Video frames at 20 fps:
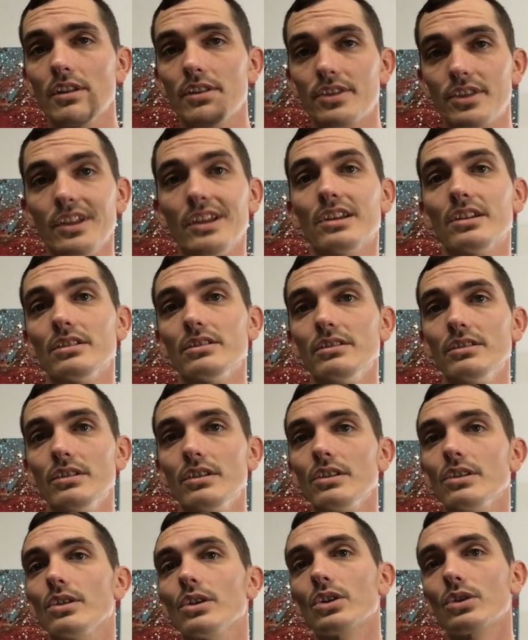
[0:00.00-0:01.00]
thin
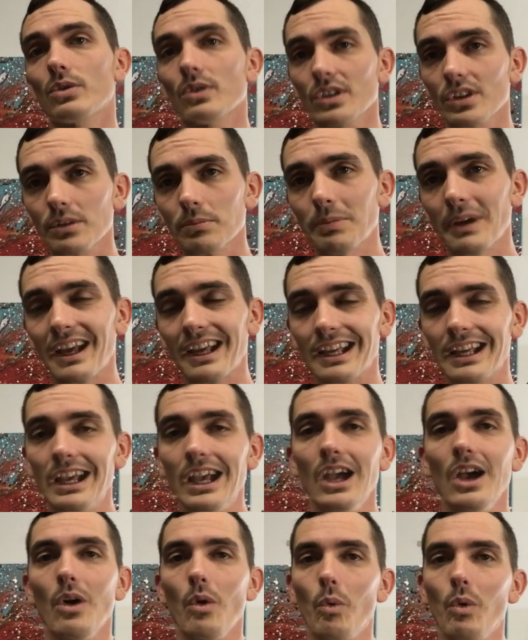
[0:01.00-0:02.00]
your acrylic paint?
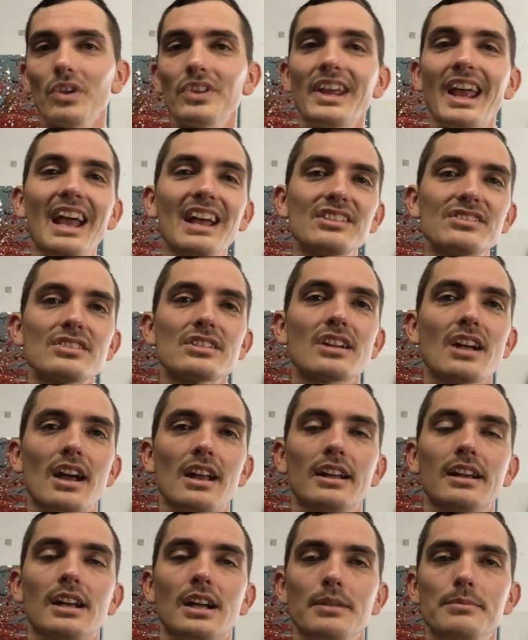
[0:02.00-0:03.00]
Well, the answer
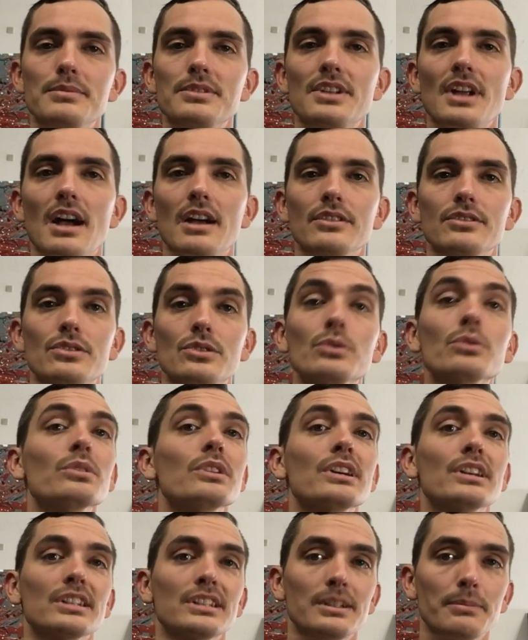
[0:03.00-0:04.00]
kind of comes down to
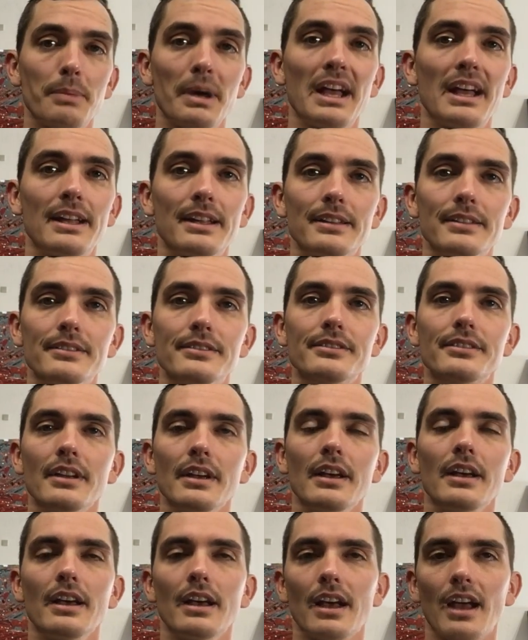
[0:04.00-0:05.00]
it depends.
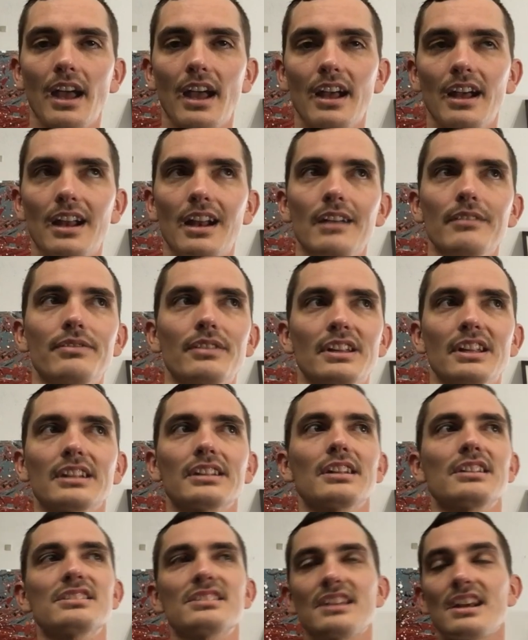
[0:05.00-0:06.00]
And I feel like
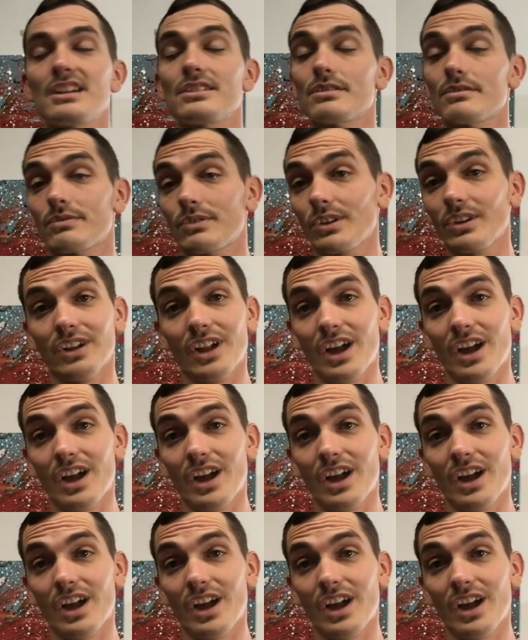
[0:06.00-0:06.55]
that's the answer for a